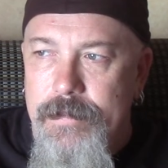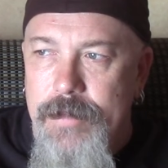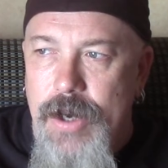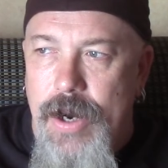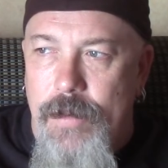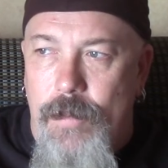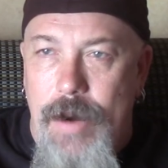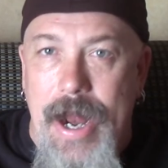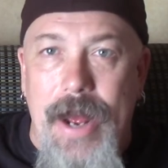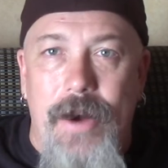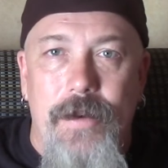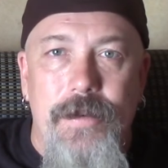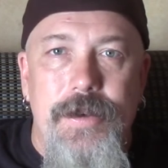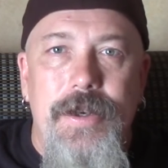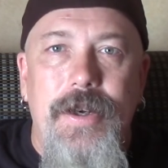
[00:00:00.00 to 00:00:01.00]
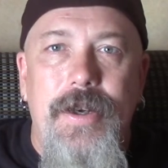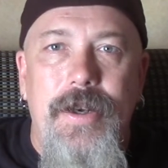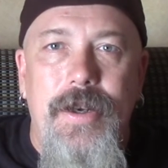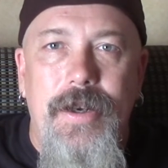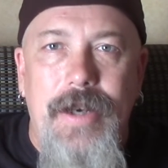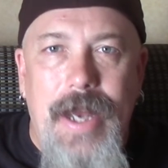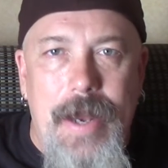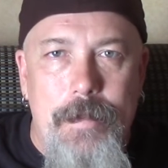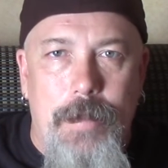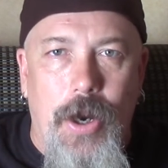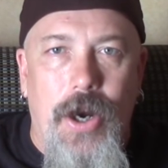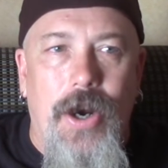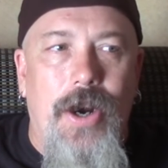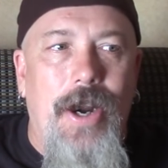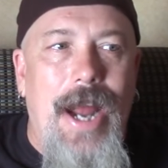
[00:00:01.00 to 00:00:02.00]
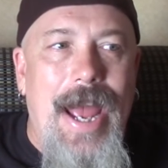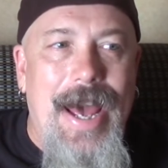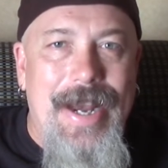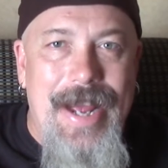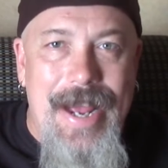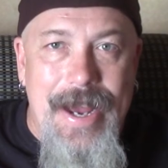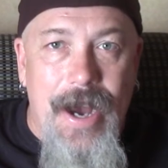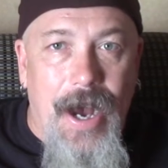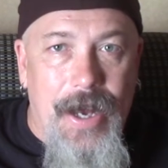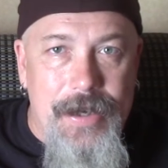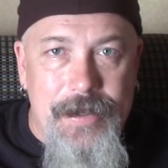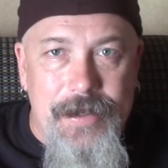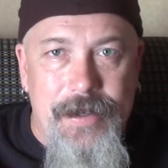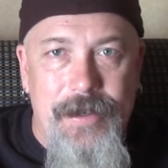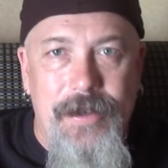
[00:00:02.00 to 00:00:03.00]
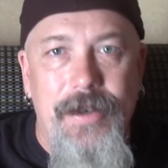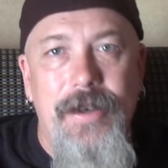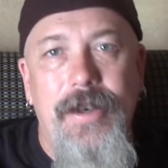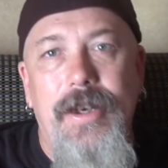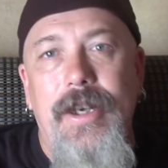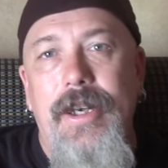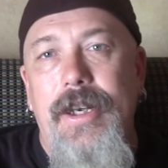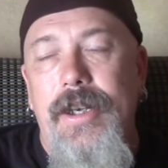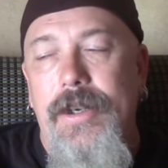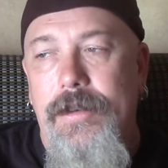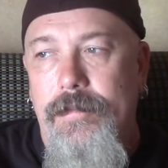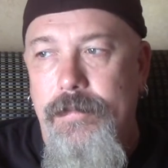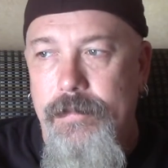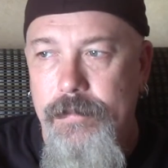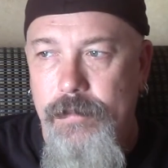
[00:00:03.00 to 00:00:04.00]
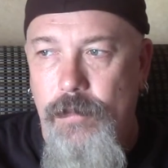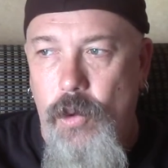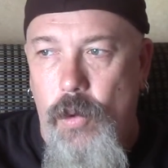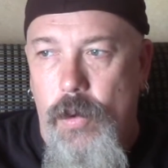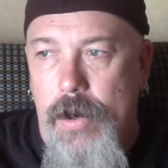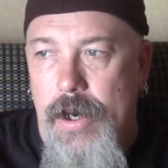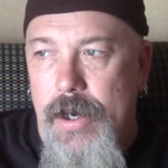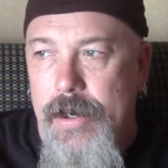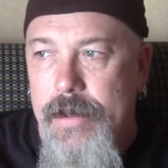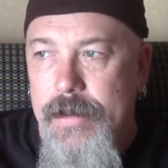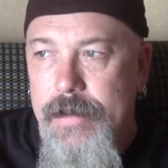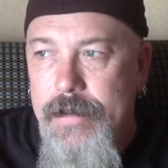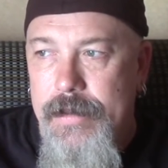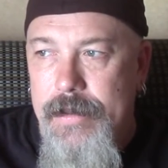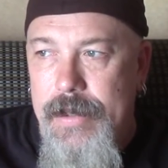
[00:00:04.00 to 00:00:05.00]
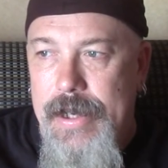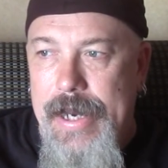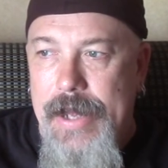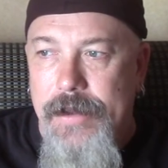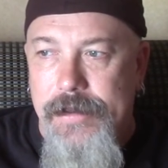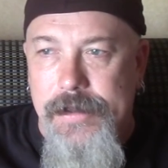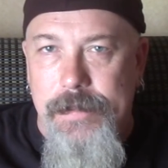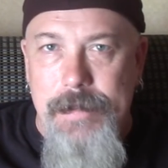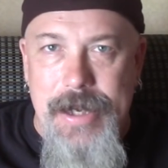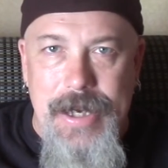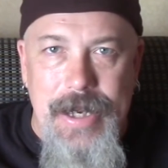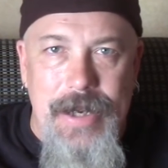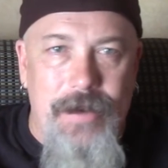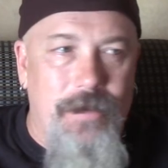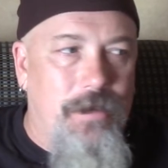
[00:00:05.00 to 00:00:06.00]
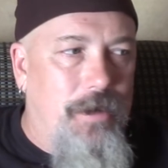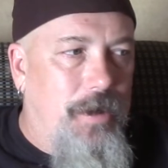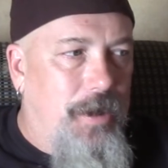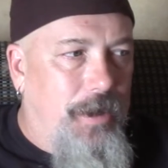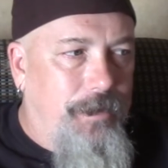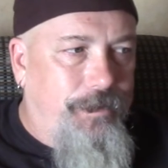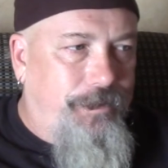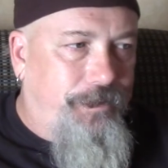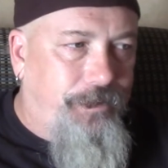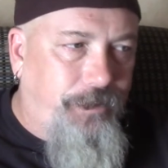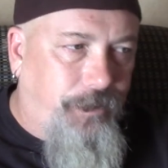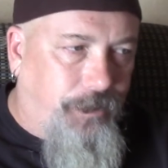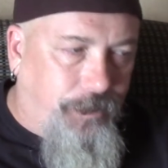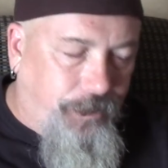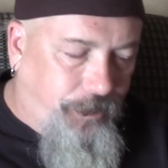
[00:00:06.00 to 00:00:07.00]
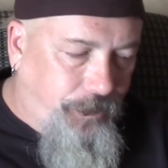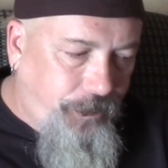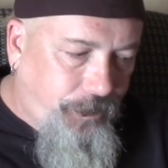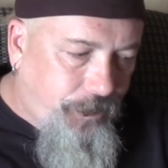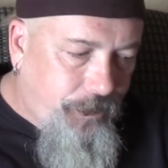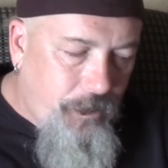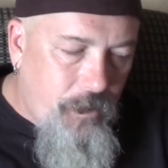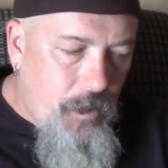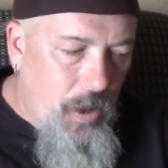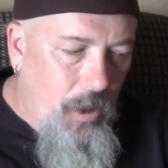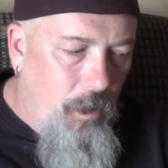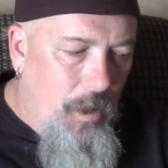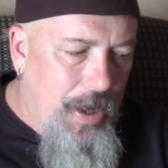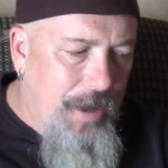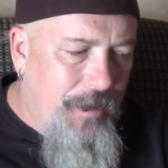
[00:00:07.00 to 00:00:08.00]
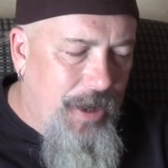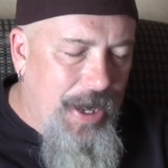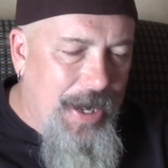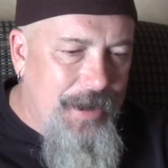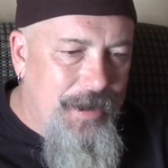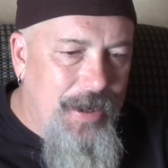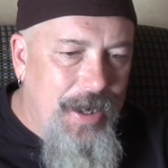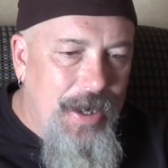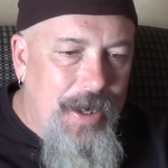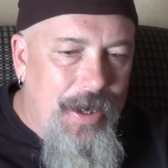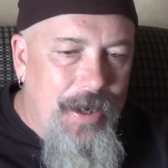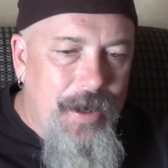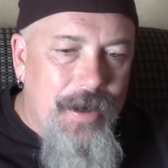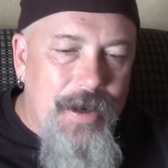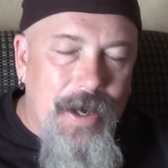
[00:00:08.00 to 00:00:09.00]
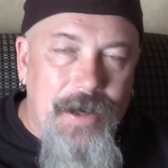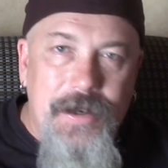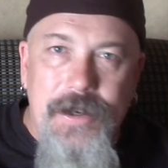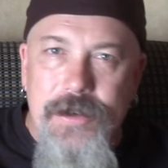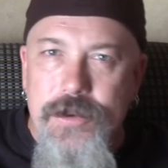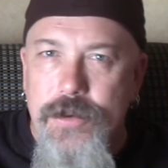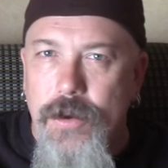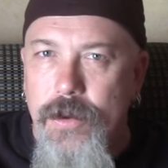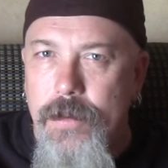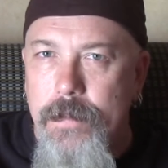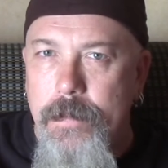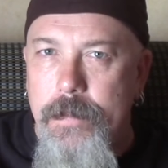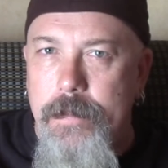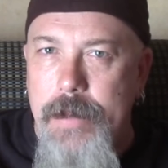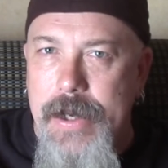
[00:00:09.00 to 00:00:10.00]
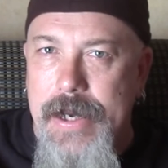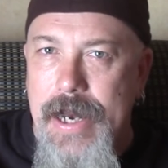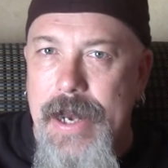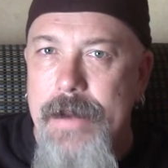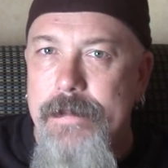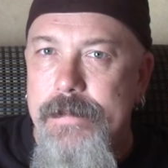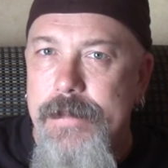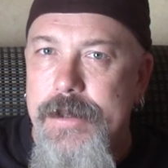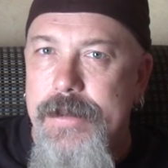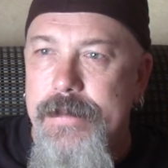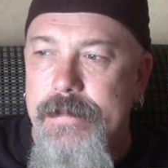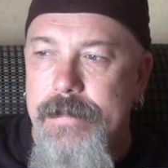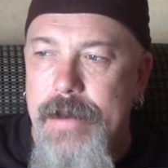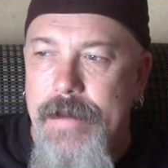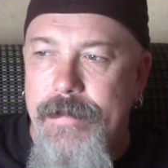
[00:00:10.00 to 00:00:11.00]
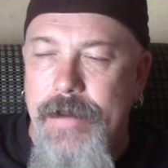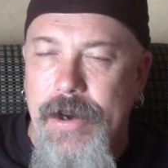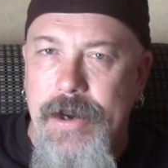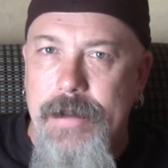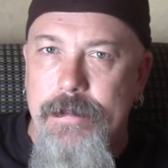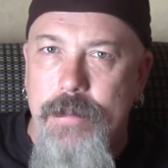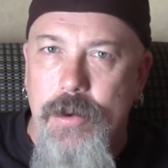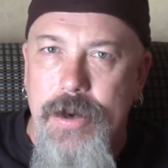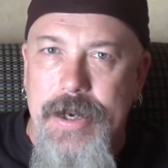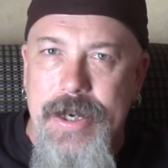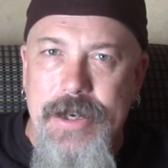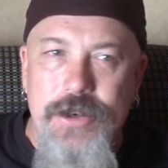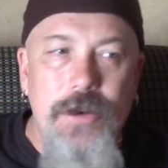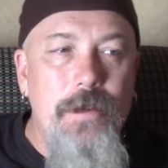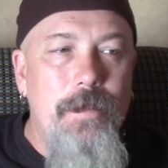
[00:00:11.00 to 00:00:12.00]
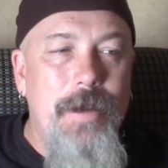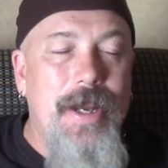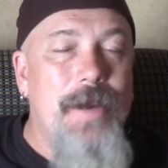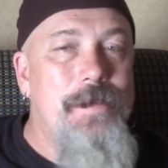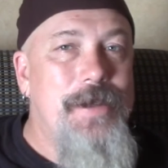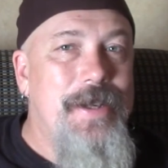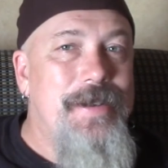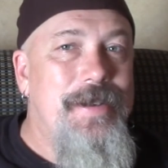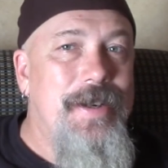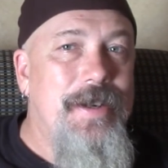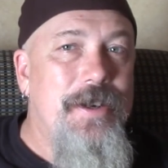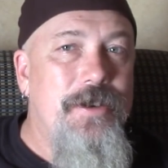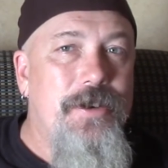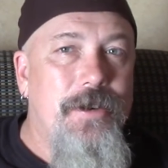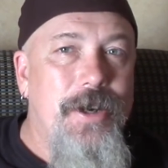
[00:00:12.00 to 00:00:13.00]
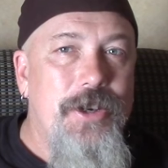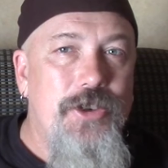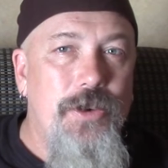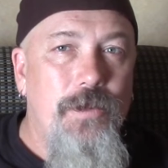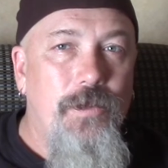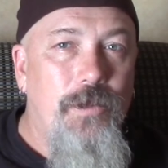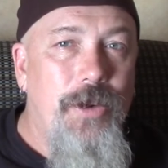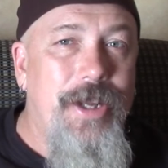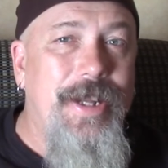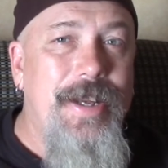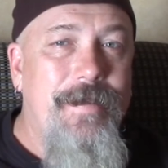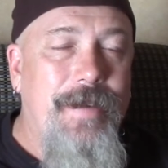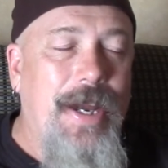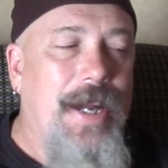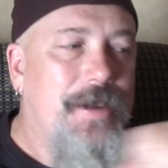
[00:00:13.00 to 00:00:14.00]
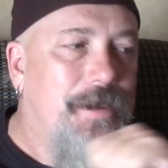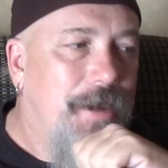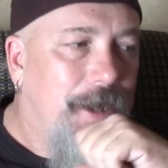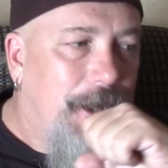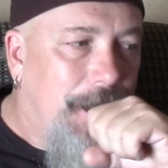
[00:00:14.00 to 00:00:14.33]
around a bar at a hunt or an Elks meeting or whatever. And gun control becomes a very important issue. It becomes a signature issue really fast.